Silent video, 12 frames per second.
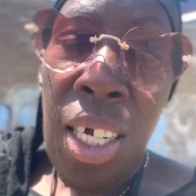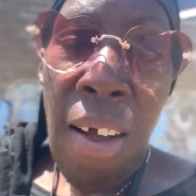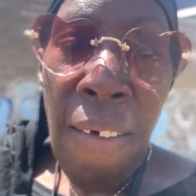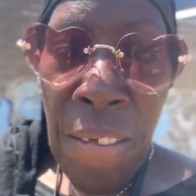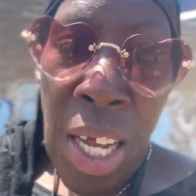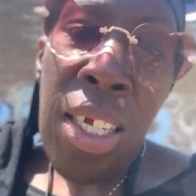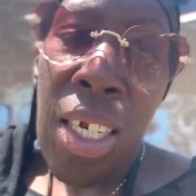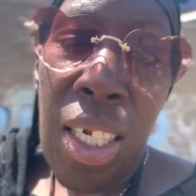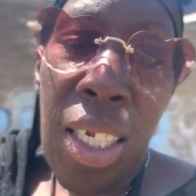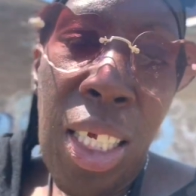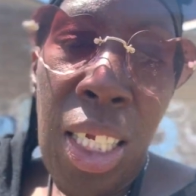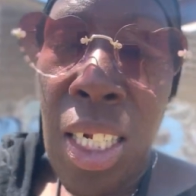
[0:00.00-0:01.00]

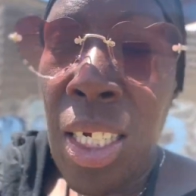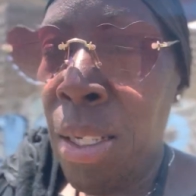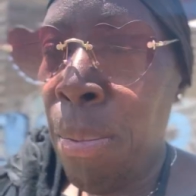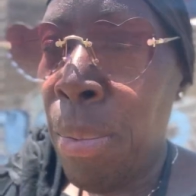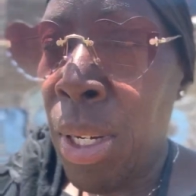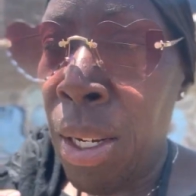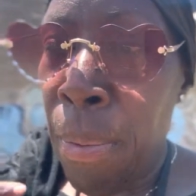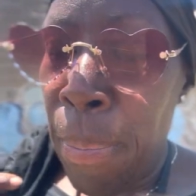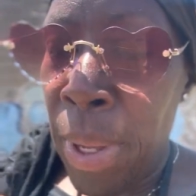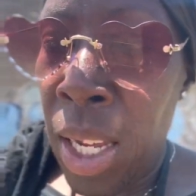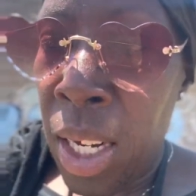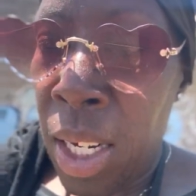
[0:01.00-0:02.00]
finally looked him up,
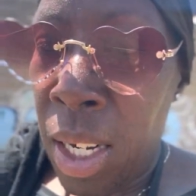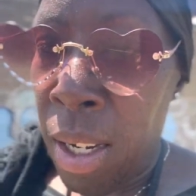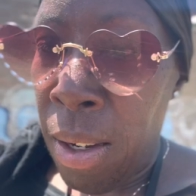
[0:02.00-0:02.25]
and